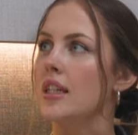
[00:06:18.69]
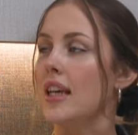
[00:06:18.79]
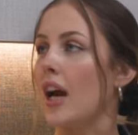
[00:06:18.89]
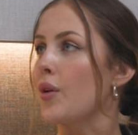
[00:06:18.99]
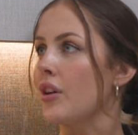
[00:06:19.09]

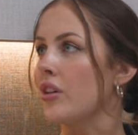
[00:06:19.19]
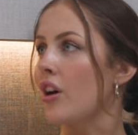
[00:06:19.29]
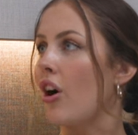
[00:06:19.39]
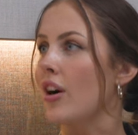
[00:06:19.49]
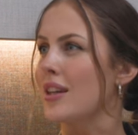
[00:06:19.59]
counting on
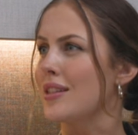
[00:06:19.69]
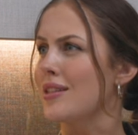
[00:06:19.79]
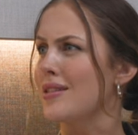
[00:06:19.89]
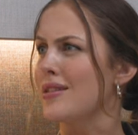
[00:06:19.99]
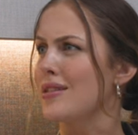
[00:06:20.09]
the
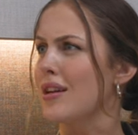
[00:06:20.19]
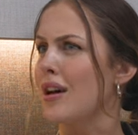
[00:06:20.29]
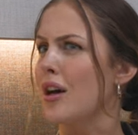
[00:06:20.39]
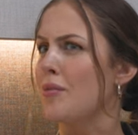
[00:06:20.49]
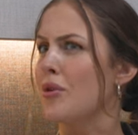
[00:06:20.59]
artists
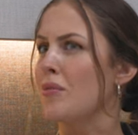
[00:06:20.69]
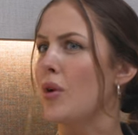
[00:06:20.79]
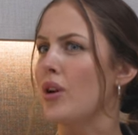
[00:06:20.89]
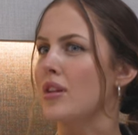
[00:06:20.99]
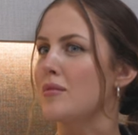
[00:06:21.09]
promoting